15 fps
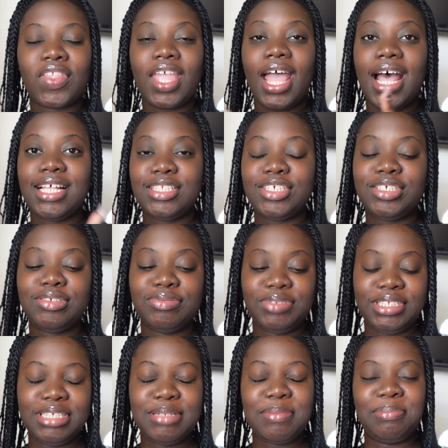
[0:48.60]
As you can
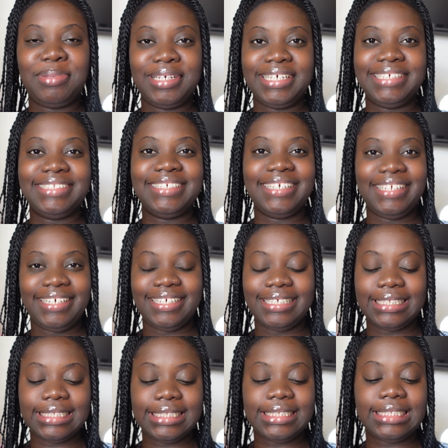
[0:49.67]
read by
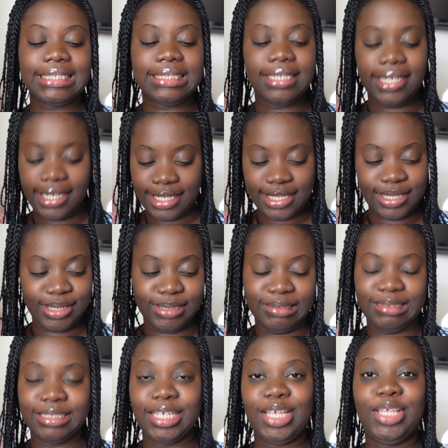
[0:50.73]
today's title,
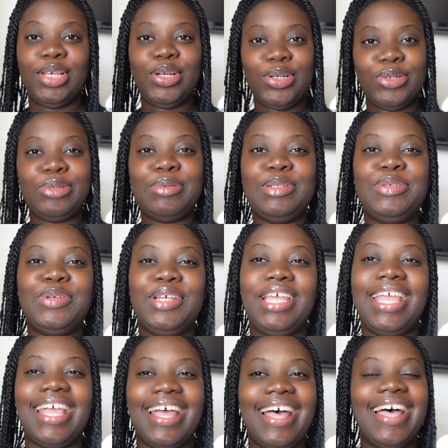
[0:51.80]
your girl will be
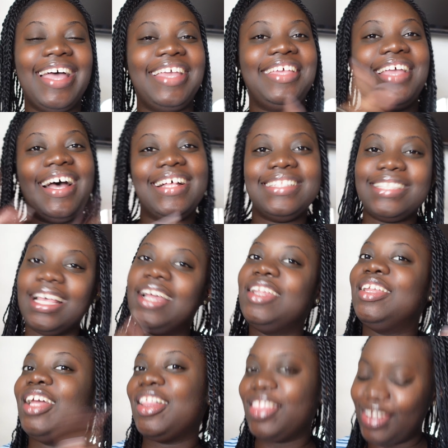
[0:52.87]
doing yet
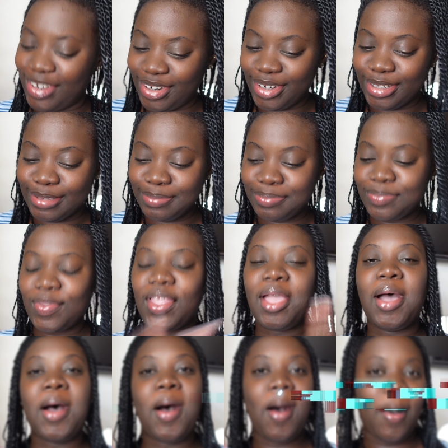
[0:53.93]
another
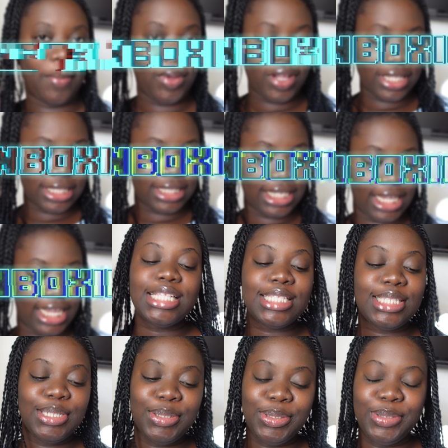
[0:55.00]
unboxing.
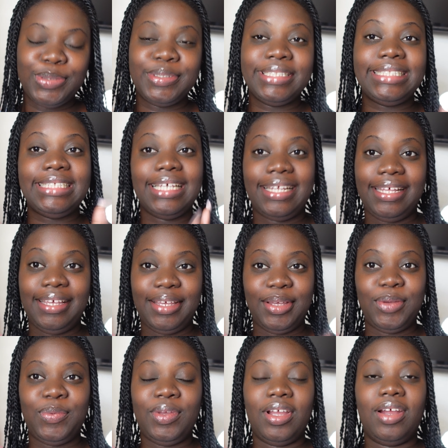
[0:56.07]
So
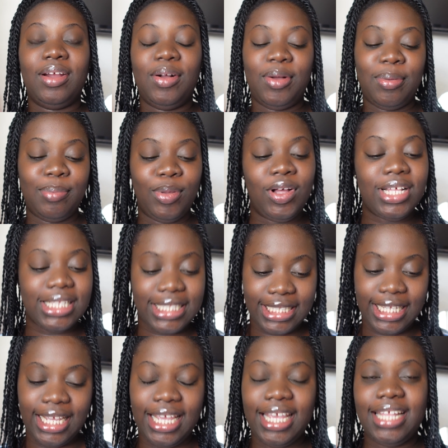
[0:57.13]
today we are
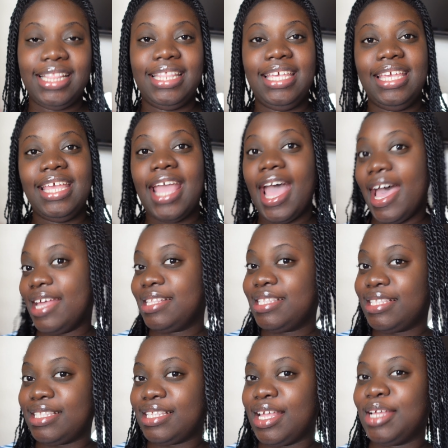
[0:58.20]
unboxing the
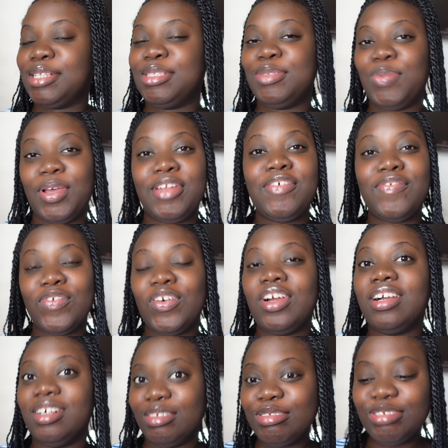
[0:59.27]
S24
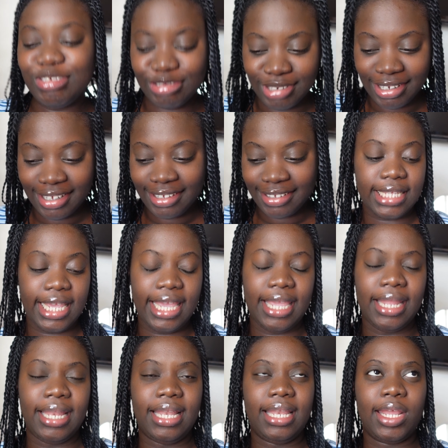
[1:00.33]
Ultra
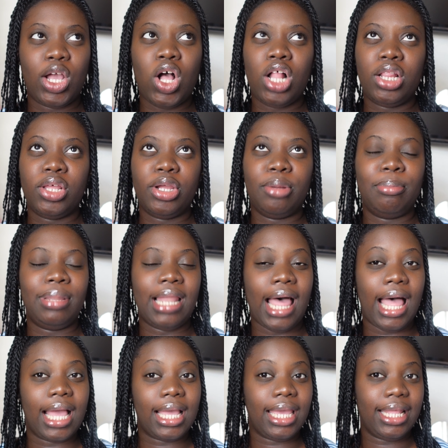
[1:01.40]
in the color
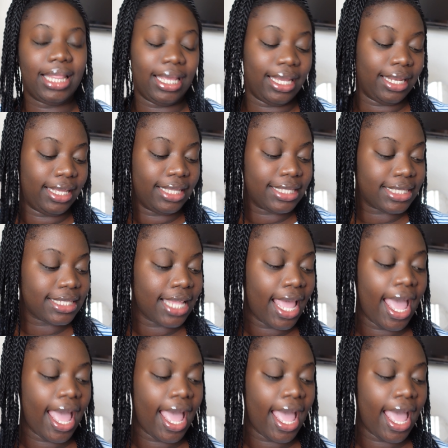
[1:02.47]
black, I think it is.